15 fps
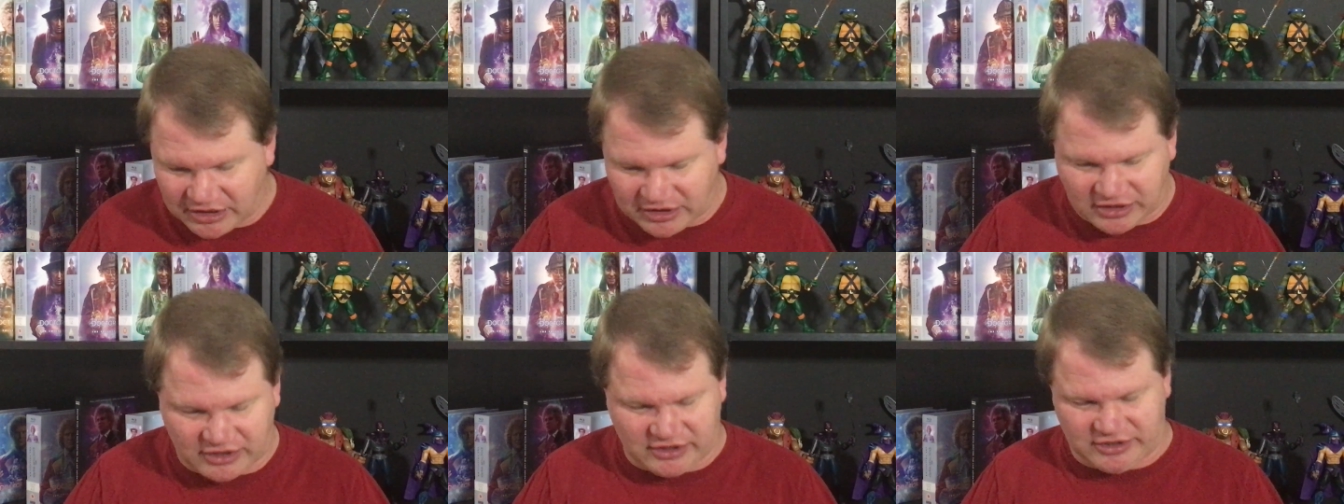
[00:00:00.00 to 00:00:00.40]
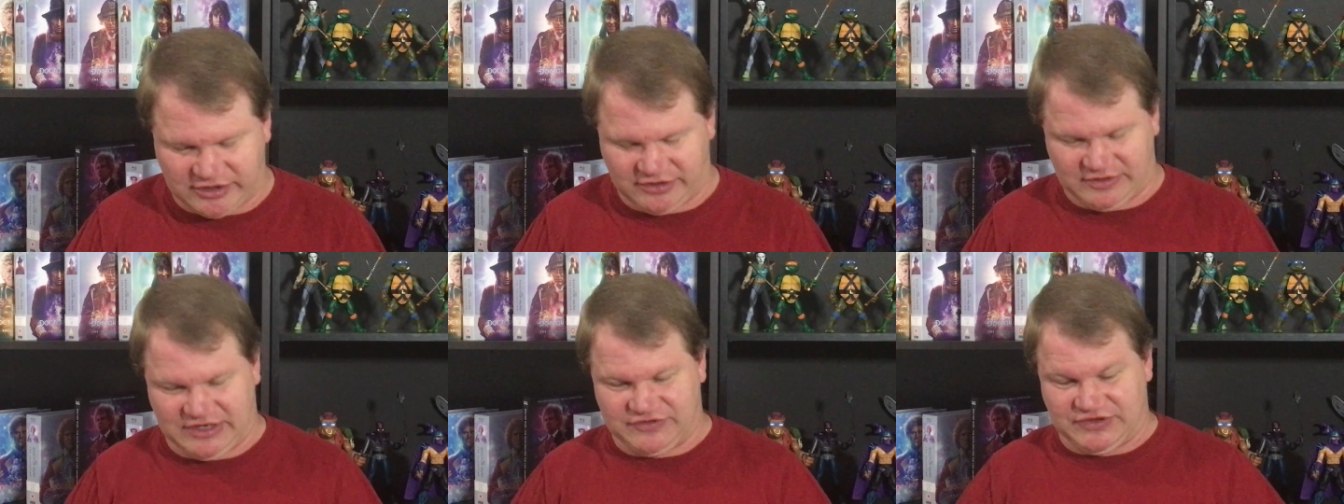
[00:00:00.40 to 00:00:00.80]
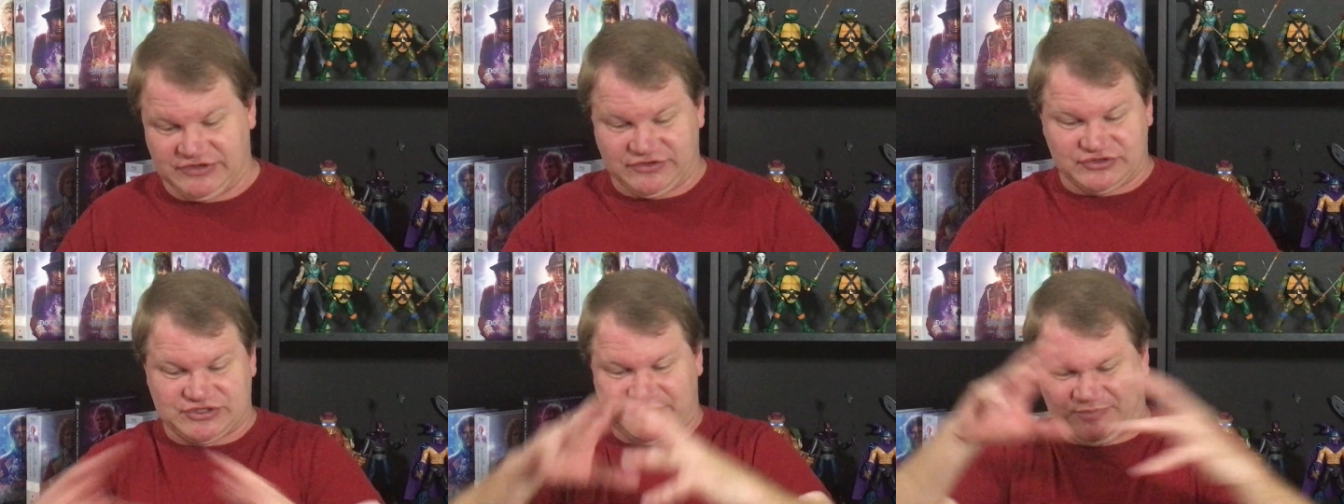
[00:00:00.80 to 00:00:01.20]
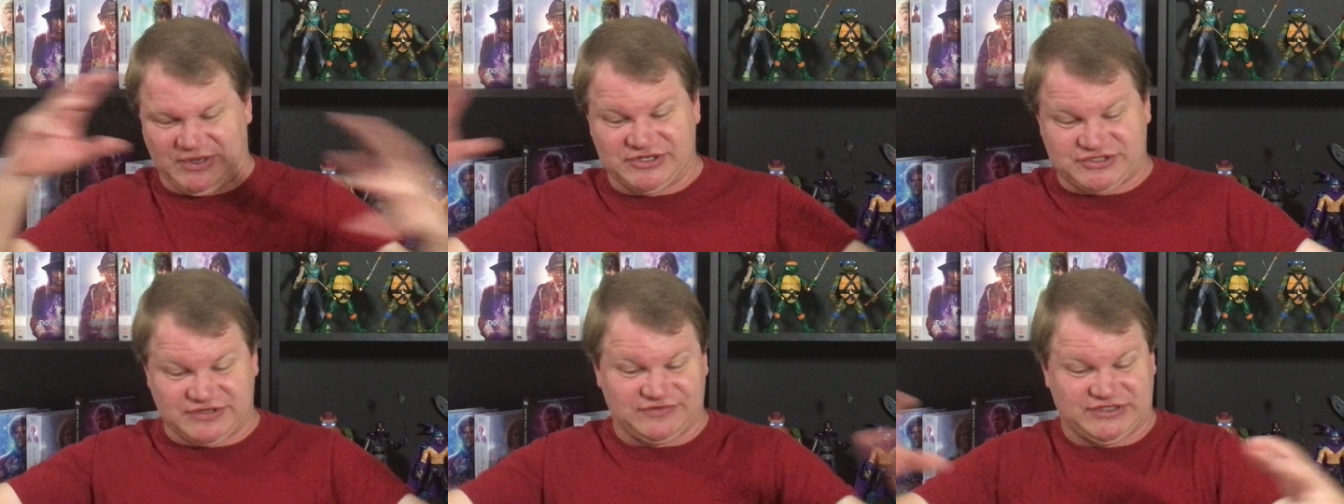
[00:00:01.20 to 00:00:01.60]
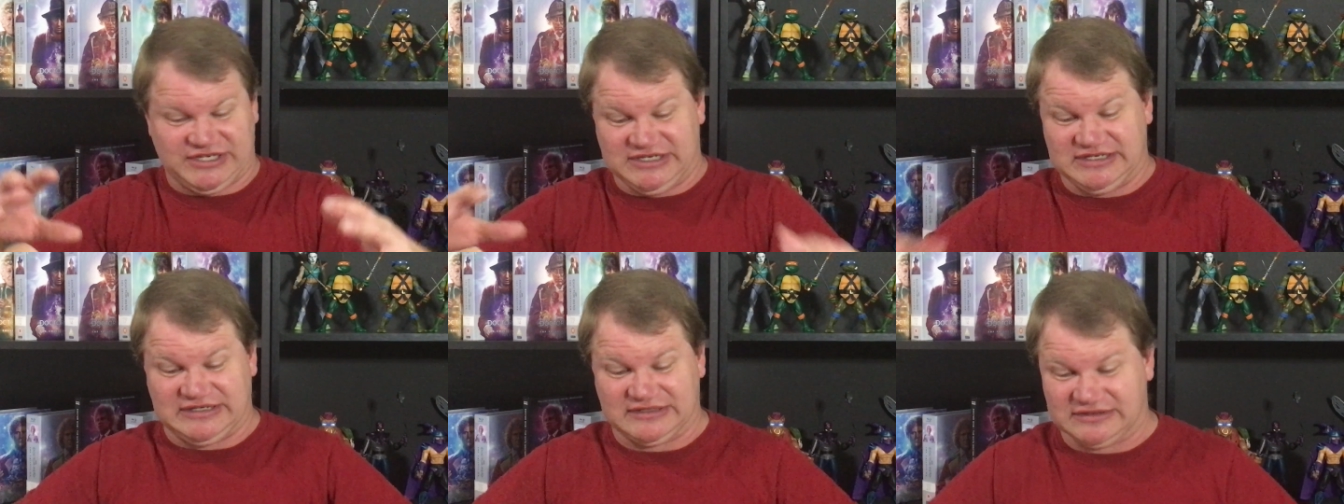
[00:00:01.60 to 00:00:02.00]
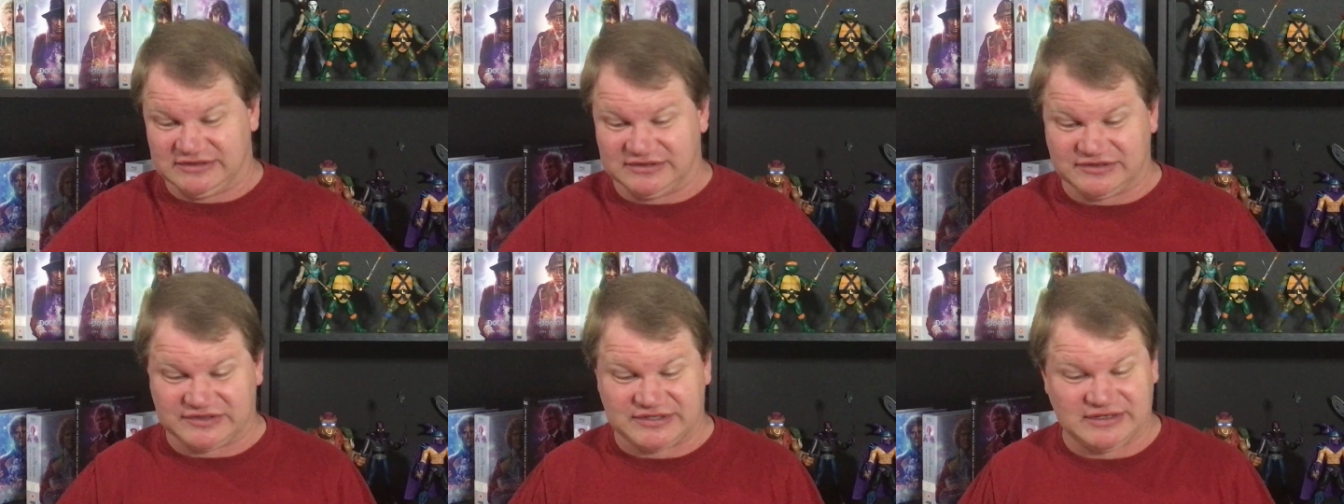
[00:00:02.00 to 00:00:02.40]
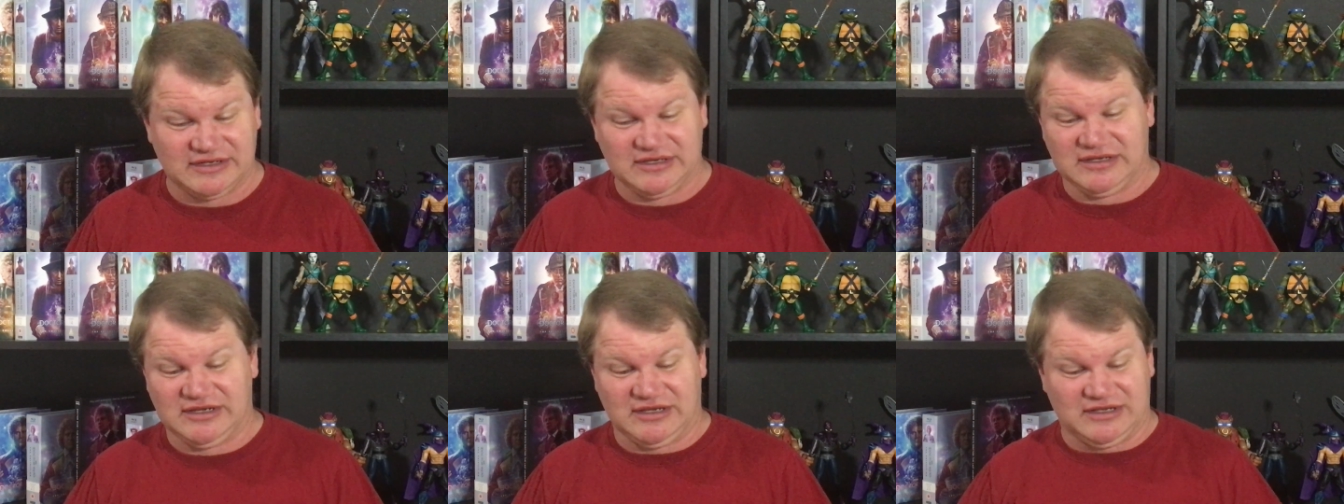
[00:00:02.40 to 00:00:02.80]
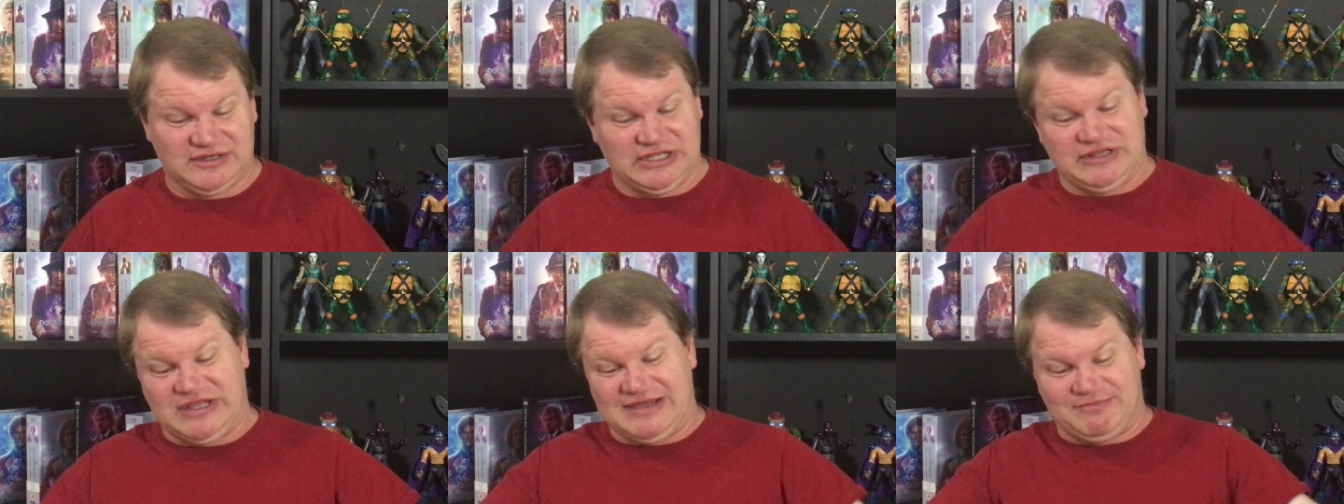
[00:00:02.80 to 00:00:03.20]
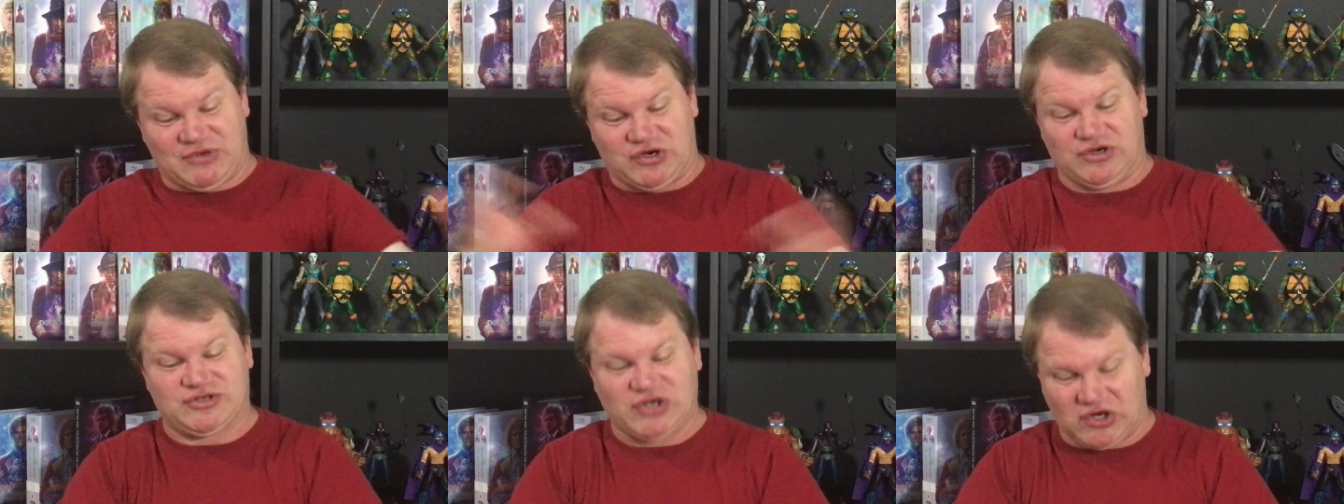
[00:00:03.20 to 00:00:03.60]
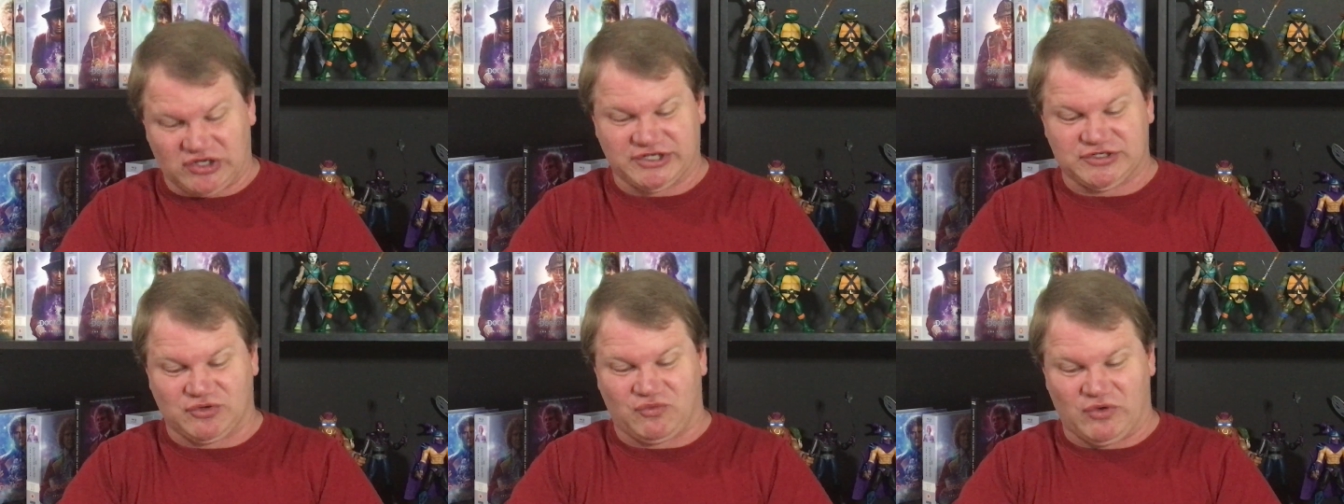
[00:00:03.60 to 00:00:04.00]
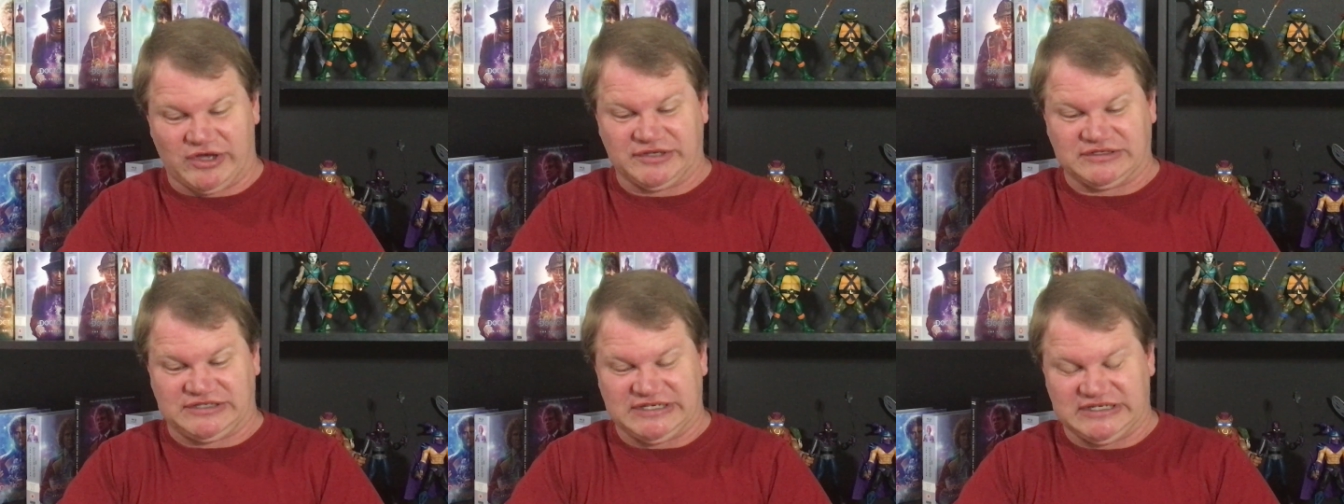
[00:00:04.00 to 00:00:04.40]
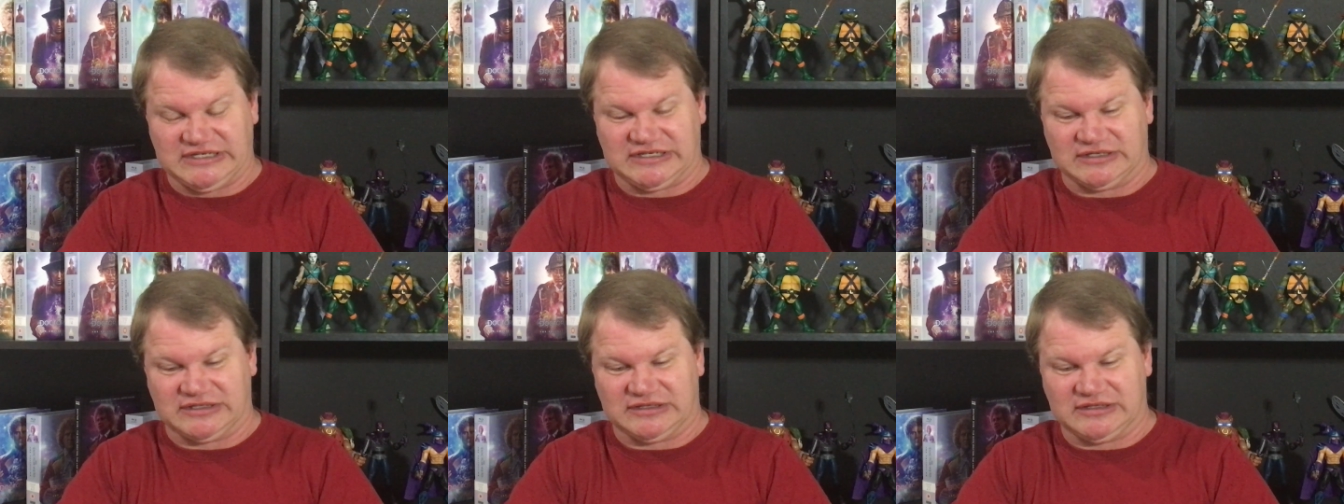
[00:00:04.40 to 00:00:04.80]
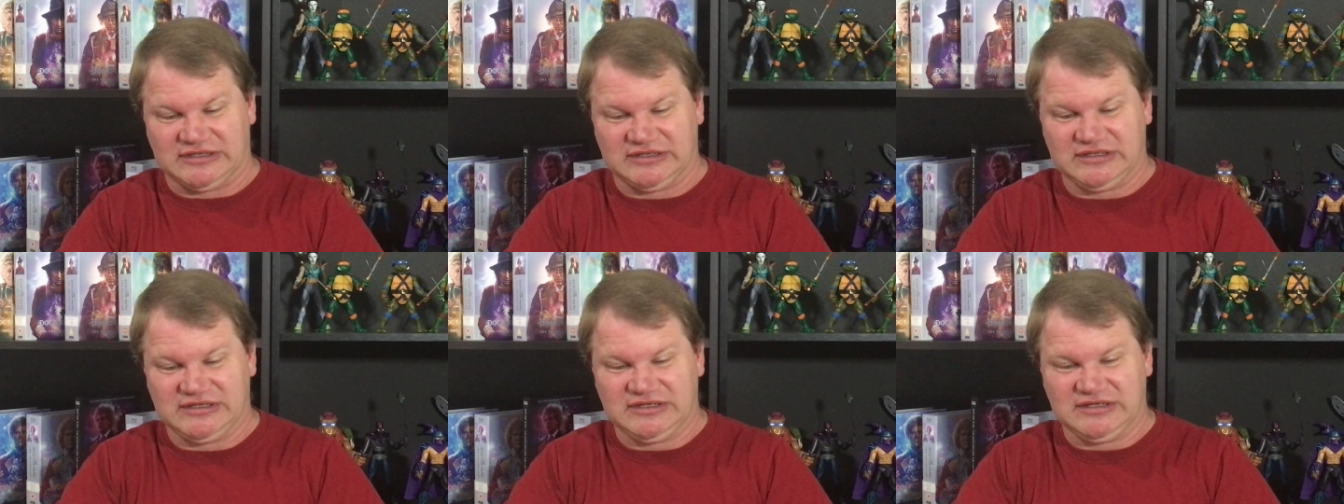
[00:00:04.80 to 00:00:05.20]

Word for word: Uh, and then there's a bunch of Tegans, and then they merge all into one Tegan.